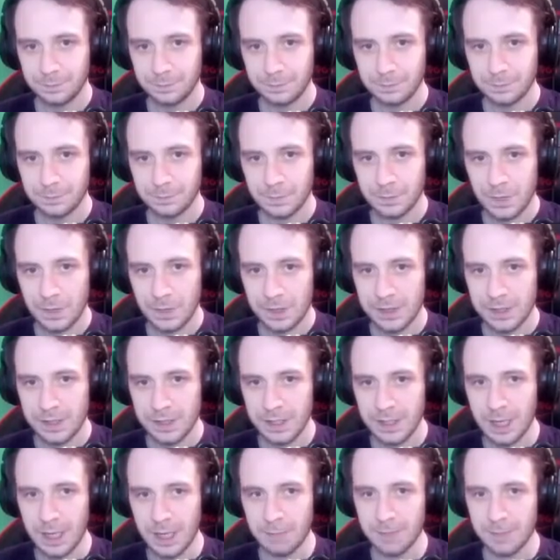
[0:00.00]
Same
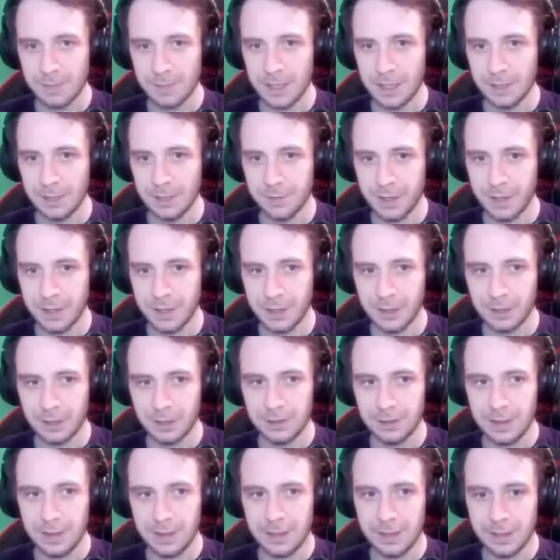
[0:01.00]
kind of thing,
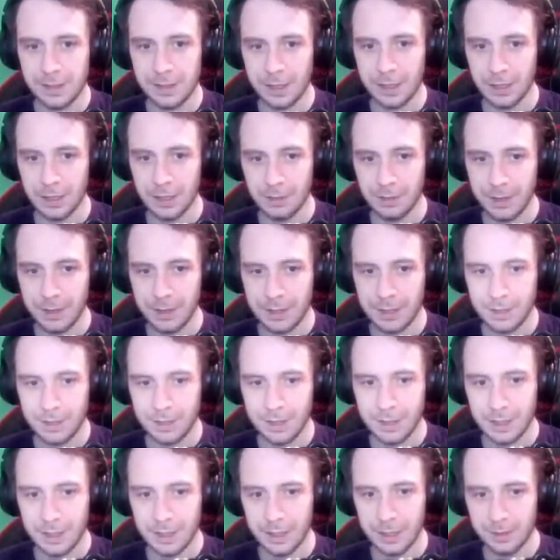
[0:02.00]
DT all the way down here.
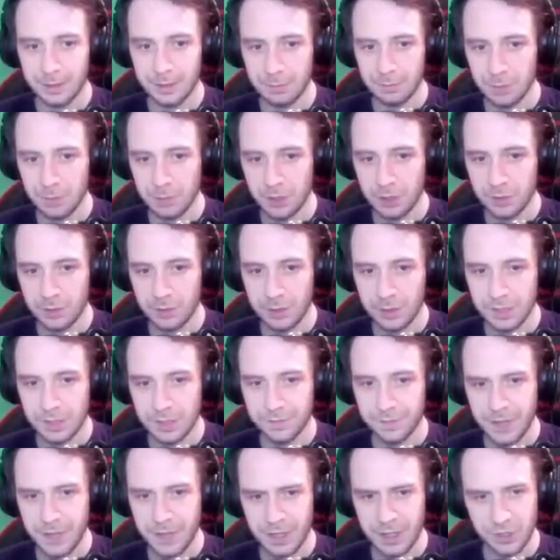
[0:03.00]
There's a
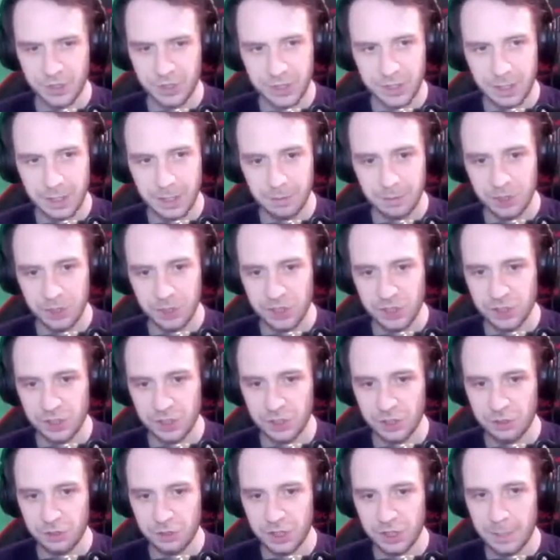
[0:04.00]
fetish there, which isn't
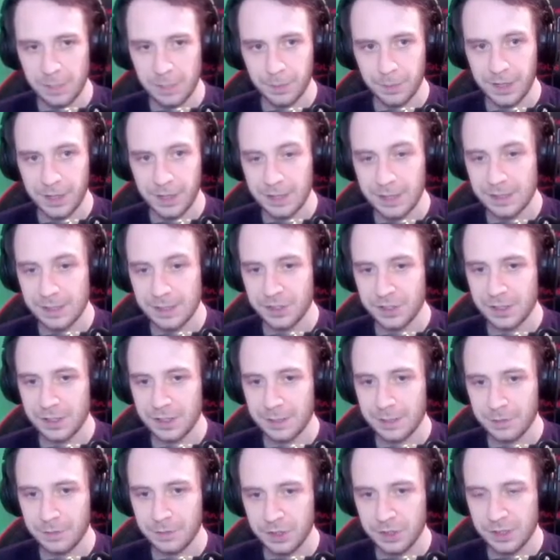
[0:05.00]
usually, but that's actually given
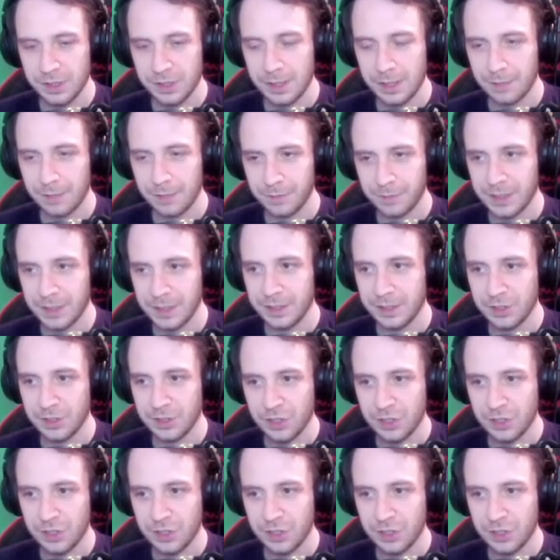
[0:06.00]
us the advantage.